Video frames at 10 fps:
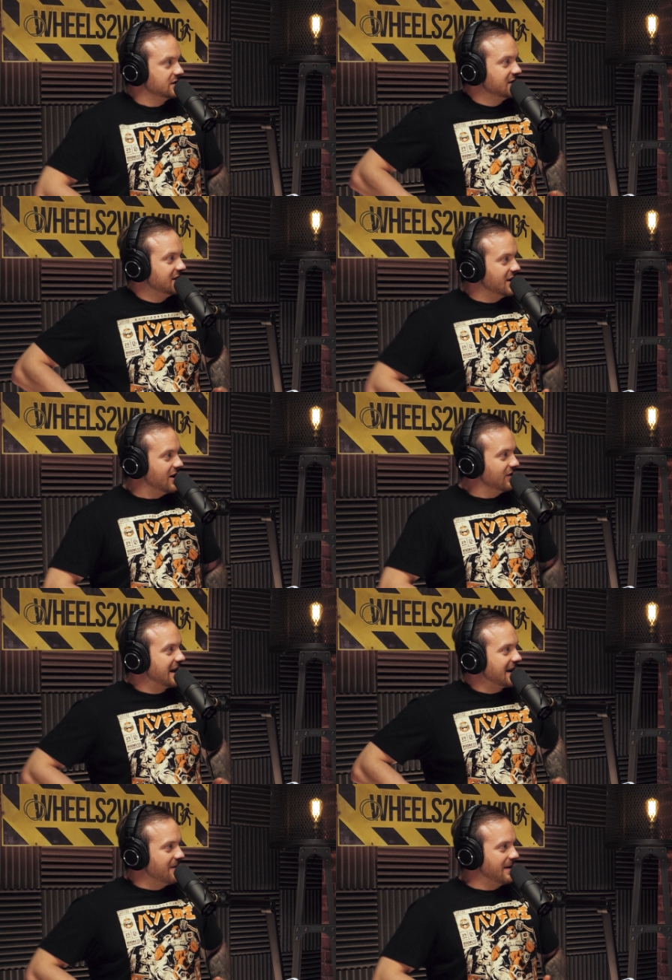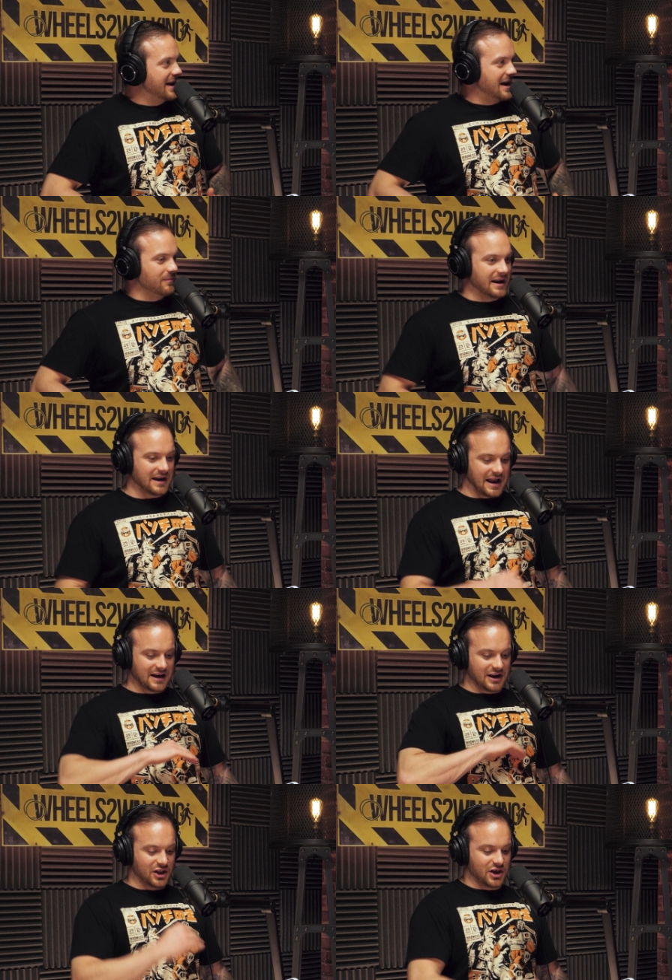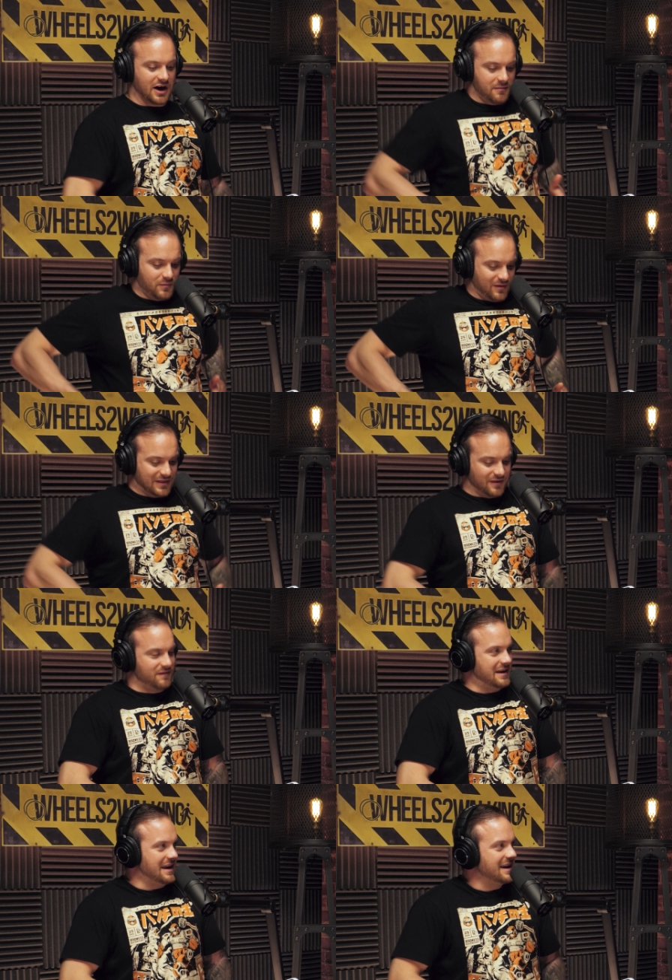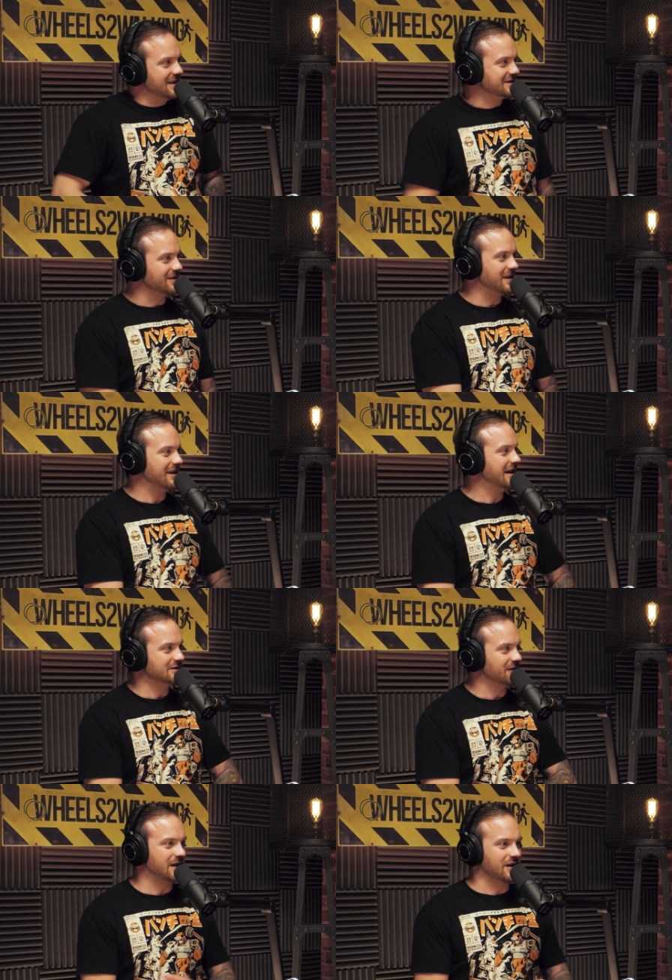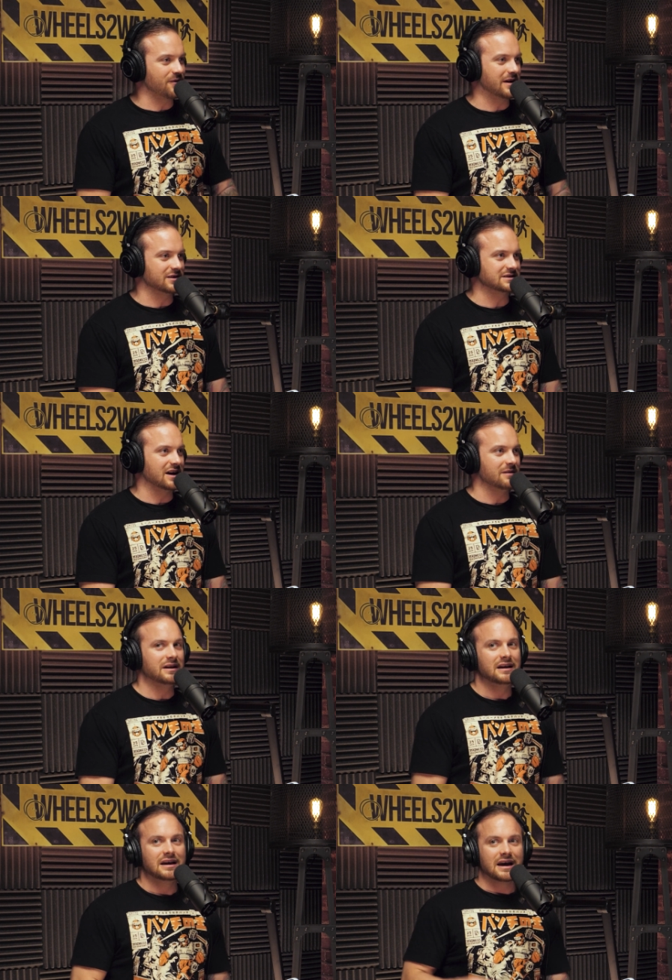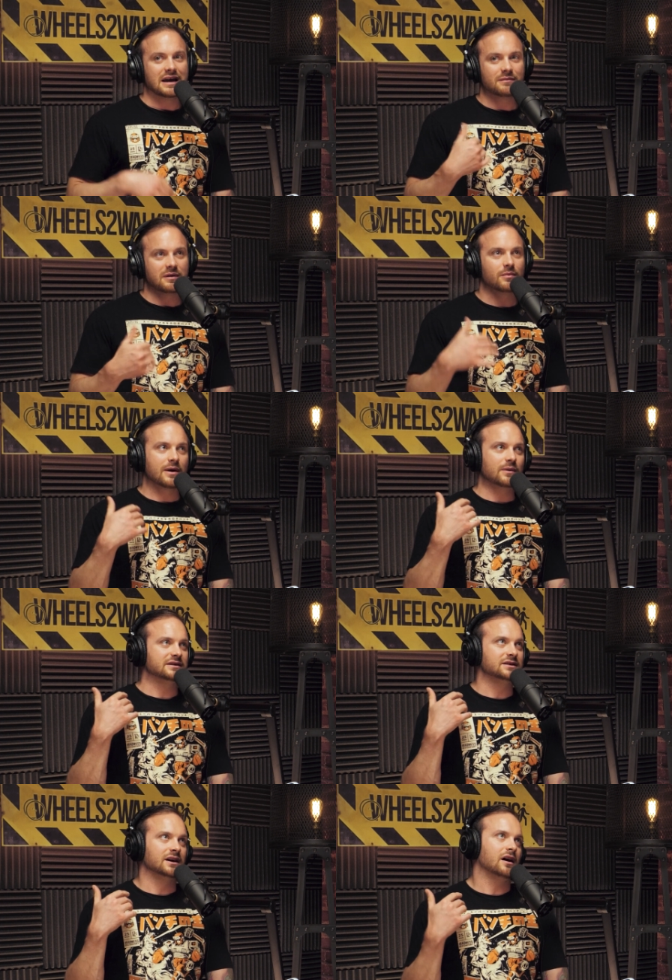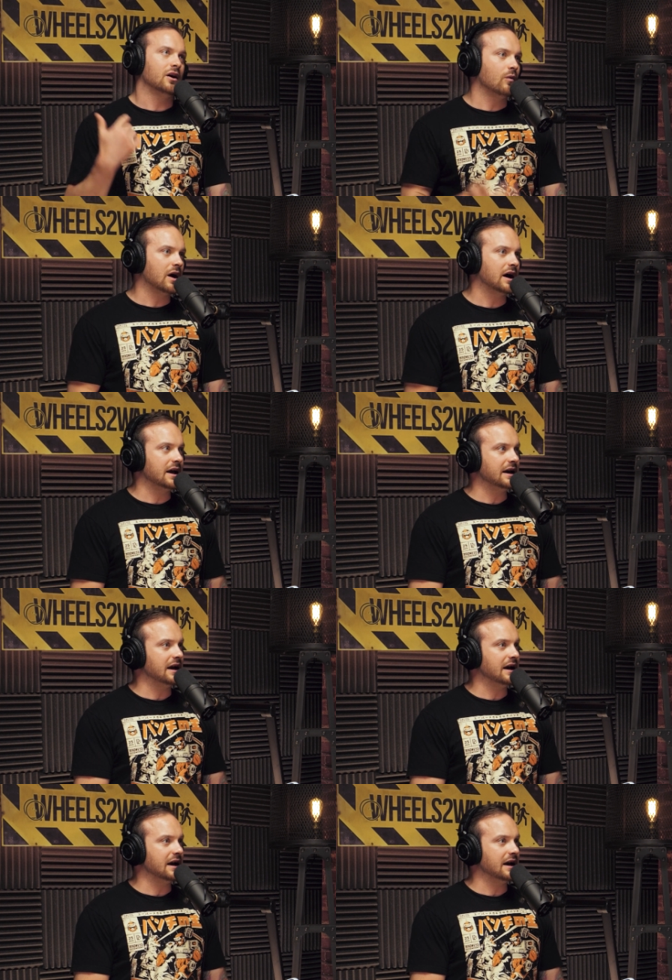You know, like I'm like I got a gut, but with a V. It was a very weird time. And I remember I went to Hawaii,